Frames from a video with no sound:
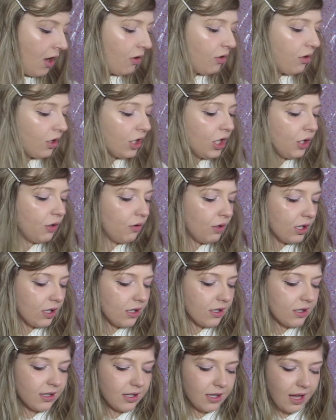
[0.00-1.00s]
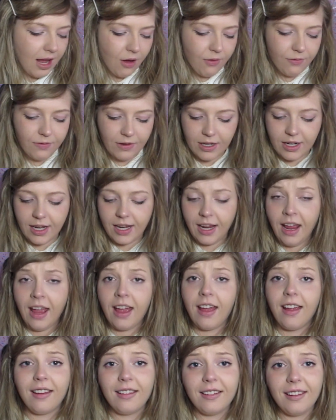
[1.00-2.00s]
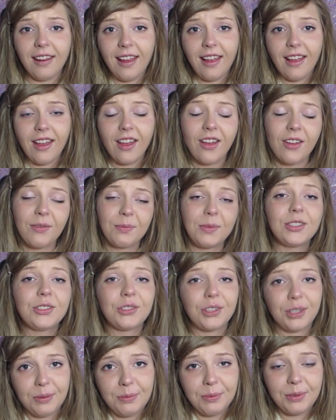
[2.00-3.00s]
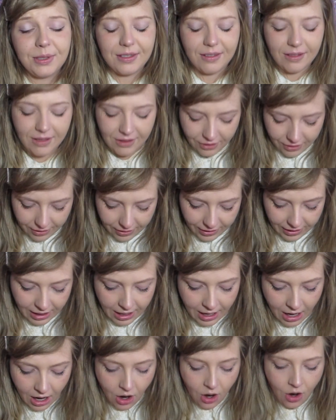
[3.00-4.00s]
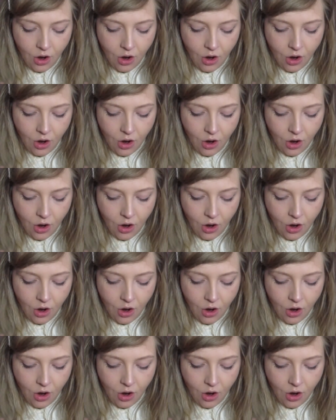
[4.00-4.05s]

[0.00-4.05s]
The cutest outfit I had on my trip was literally